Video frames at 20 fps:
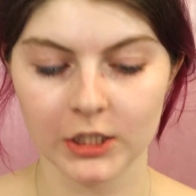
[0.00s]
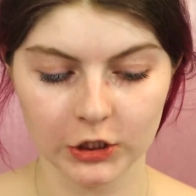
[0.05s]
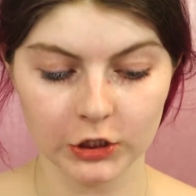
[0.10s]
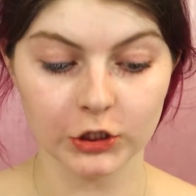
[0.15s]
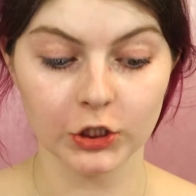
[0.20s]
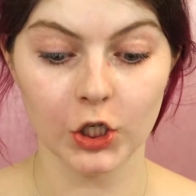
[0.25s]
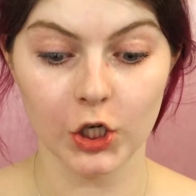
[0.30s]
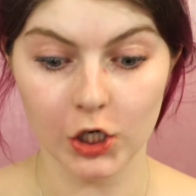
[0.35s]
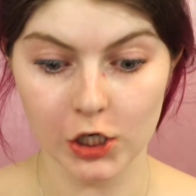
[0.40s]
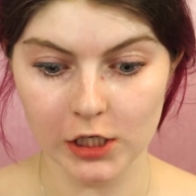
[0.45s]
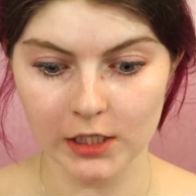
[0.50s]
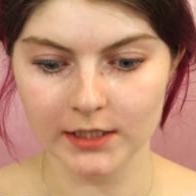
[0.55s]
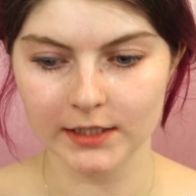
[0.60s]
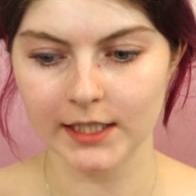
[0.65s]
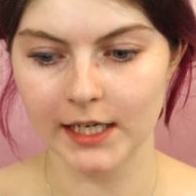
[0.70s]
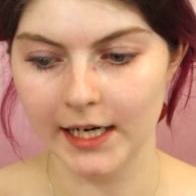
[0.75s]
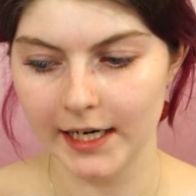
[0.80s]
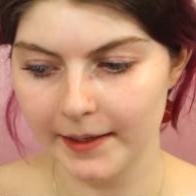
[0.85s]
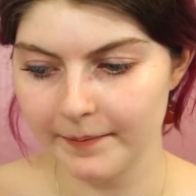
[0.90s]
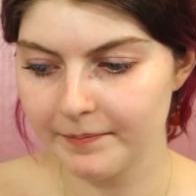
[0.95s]
Long
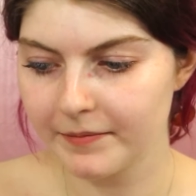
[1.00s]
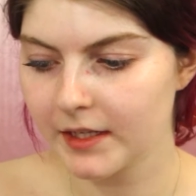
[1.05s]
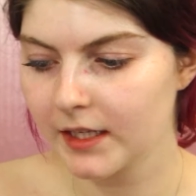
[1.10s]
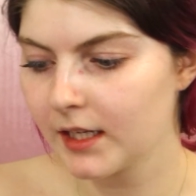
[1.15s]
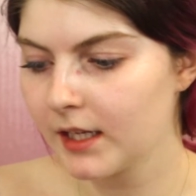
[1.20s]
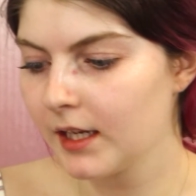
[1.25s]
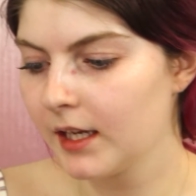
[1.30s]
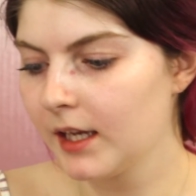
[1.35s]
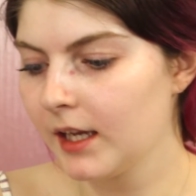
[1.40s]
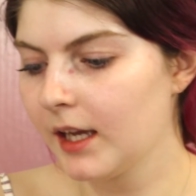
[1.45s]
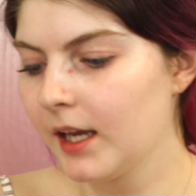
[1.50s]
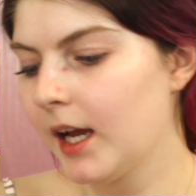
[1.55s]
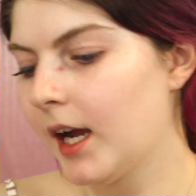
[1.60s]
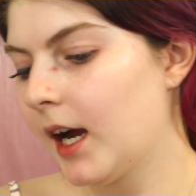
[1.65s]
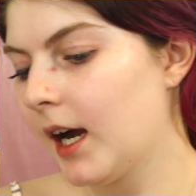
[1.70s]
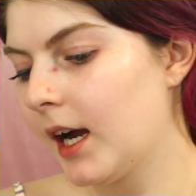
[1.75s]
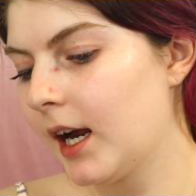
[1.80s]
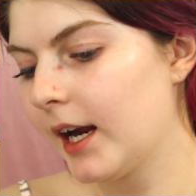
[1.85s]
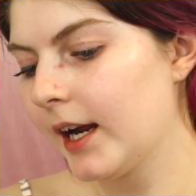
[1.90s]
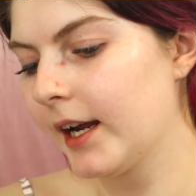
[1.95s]
time.
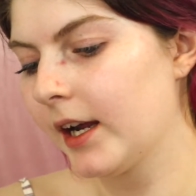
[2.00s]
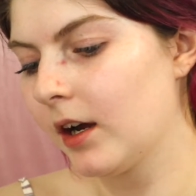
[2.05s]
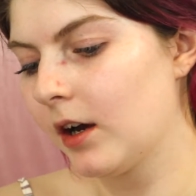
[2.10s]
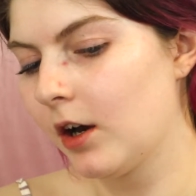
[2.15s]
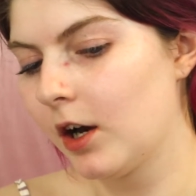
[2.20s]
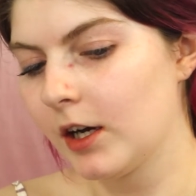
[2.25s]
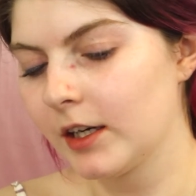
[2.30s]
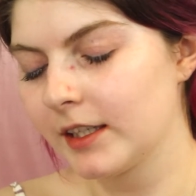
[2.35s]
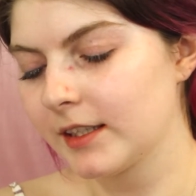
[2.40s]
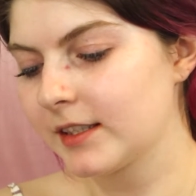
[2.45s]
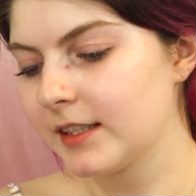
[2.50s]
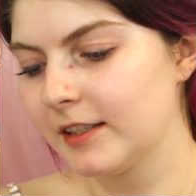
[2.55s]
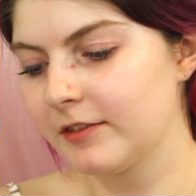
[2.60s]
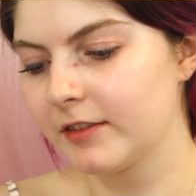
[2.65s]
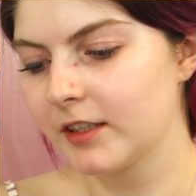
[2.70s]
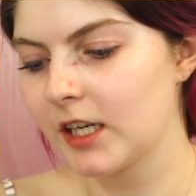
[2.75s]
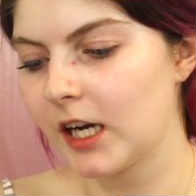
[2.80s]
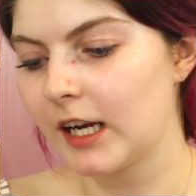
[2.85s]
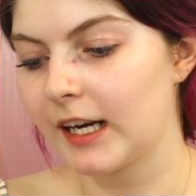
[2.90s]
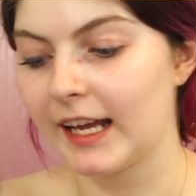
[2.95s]
I honestly
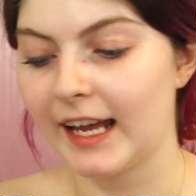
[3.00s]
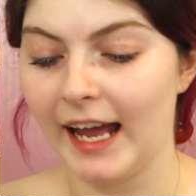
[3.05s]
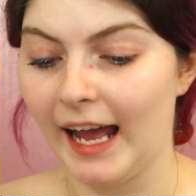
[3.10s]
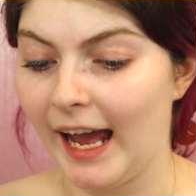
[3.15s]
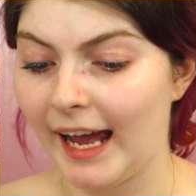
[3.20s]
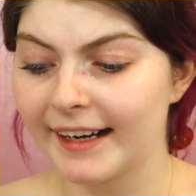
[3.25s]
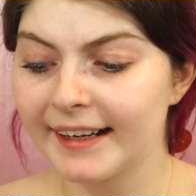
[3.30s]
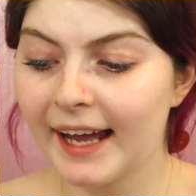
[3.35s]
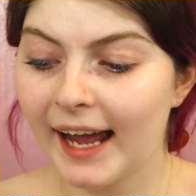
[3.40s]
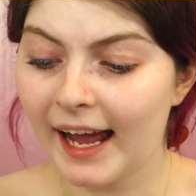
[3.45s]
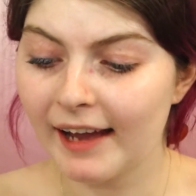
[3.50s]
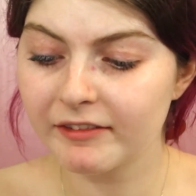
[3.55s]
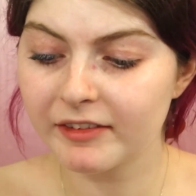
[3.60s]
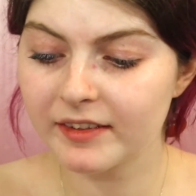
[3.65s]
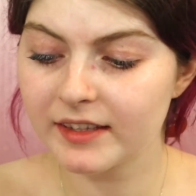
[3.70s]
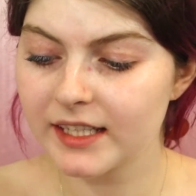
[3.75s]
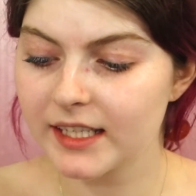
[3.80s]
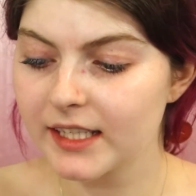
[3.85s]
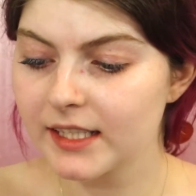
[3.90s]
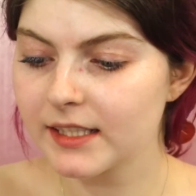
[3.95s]
forgot I had half
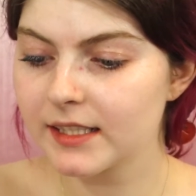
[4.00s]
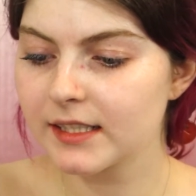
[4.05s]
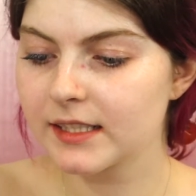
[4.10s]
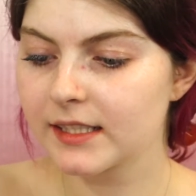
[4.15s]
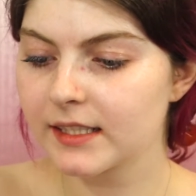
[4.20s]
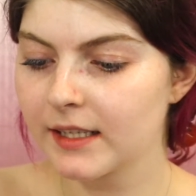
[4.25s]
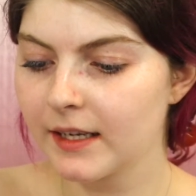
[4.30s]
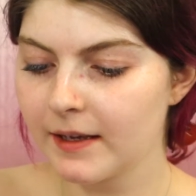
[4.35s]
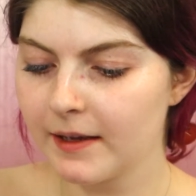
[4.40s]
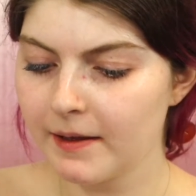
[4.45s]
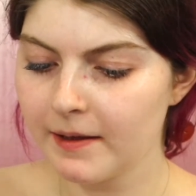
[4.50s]
of these,